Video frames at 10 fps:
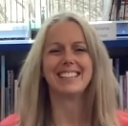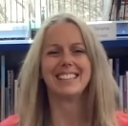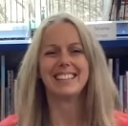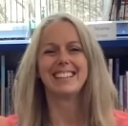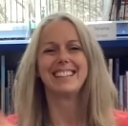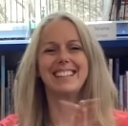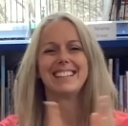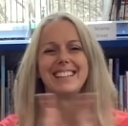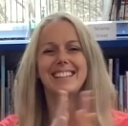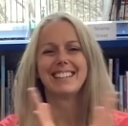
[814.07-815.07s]

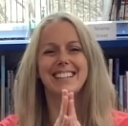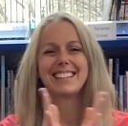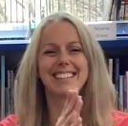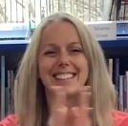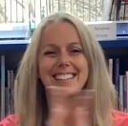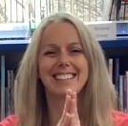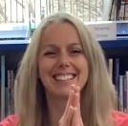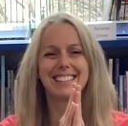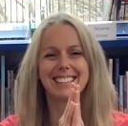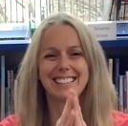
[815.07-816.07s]

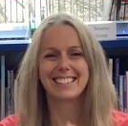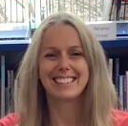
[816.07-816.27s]
Nothing is said.